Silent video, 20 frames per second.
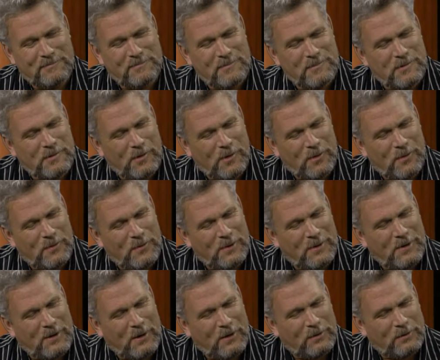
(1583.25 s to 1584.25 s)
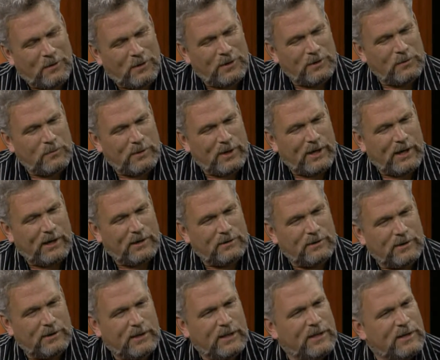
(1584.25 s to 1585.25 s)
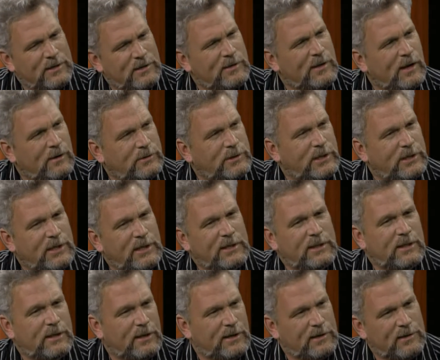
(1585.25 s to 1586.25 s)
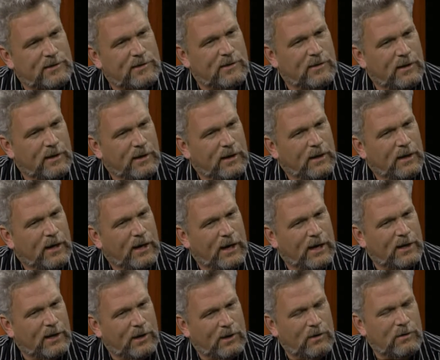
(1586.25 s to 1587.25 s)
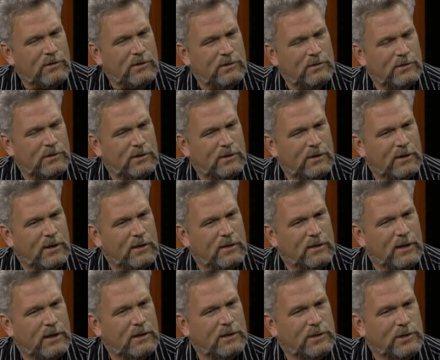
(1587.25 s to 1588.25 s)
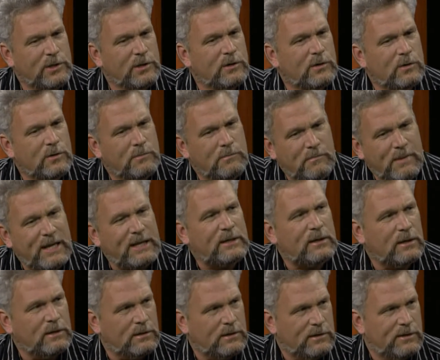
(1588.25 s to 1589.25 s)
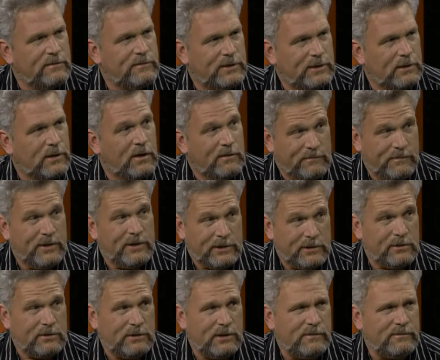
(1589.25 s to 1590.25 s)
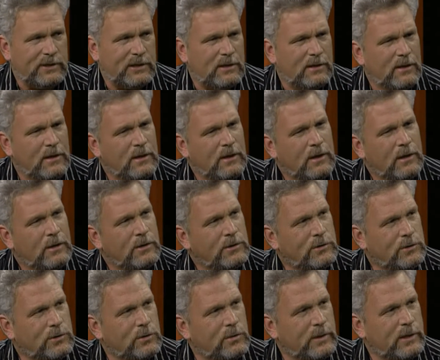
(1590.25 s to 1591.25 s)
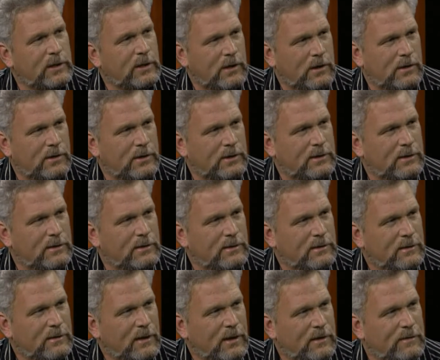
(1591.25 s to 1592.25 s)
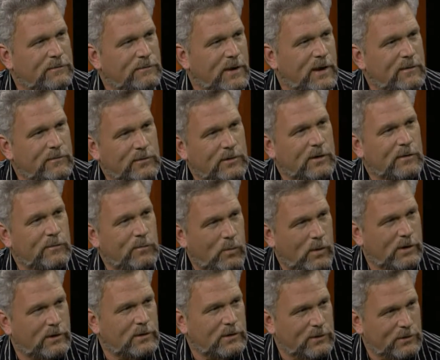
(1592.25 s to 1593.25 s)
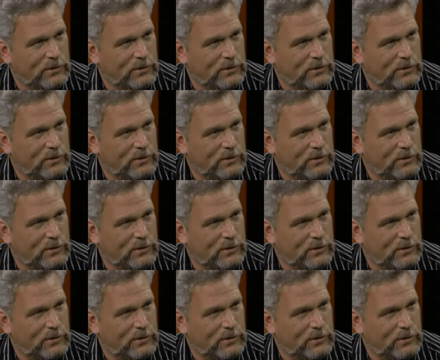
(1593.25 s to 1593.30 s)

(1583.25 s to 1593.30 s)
So along the way I learned, here's how she did things, and I also learned that she could make a living, a very good living, doing art in favor of what her